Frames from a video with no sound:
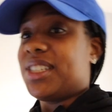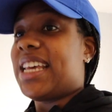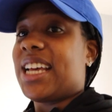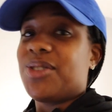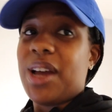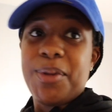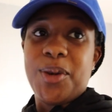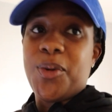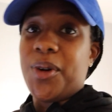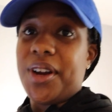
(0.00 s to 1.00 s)
use a task rabbit
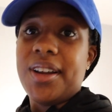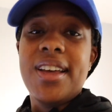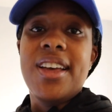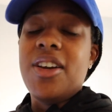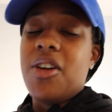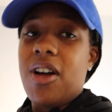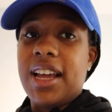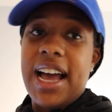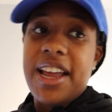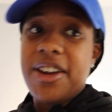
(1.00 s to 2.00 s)
or call a
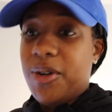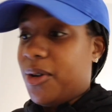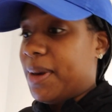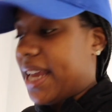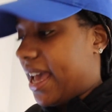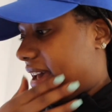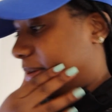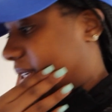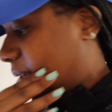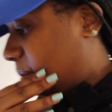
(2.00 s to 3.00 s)
guy I know or my dad or
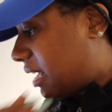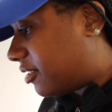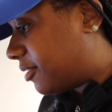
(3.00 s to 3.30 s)
my stepdad or